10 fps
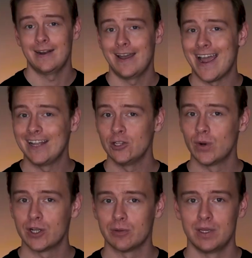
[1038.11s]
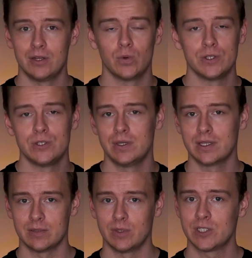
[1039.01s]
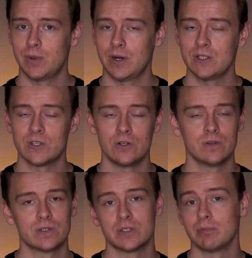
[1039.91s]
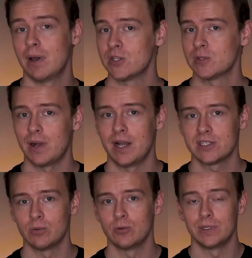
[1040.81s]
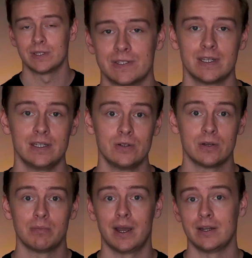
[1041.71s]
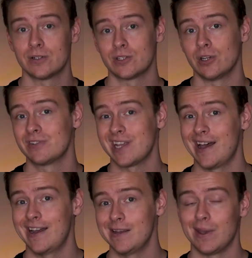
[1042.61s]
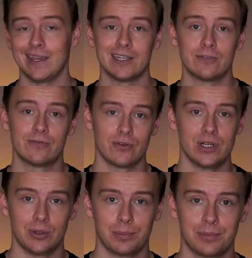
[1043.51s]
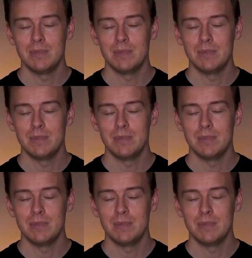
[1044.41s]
And I highly recommend, once you get some experience, to do this as much as possible, because then you can buy yourself time and freedom.